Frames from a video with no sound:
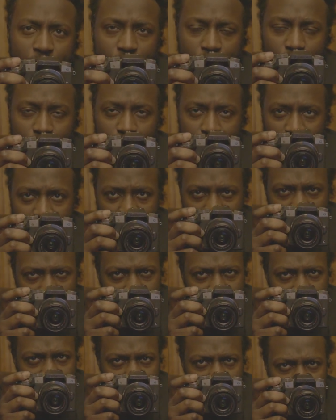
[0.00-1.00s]
a lot
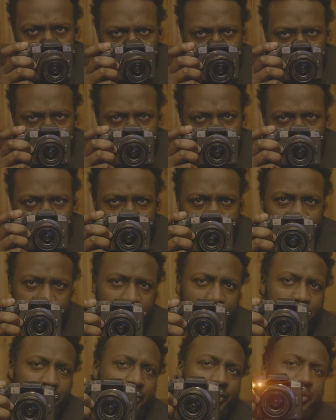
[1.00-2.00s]
of people, you know,
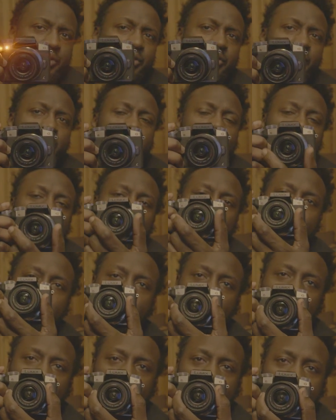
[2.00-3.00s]
a lot of
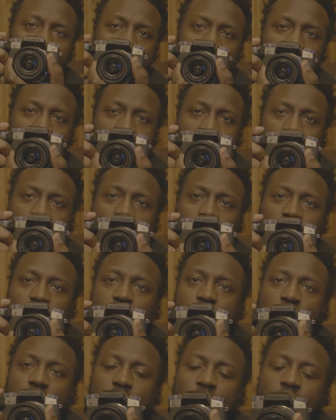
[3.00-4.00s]
people, they record like
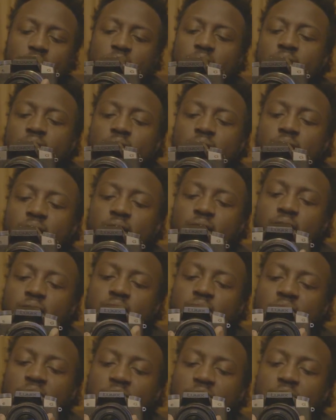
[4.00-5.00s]
this.
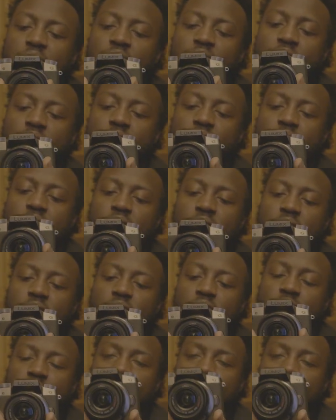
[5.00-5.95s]
They record, you know,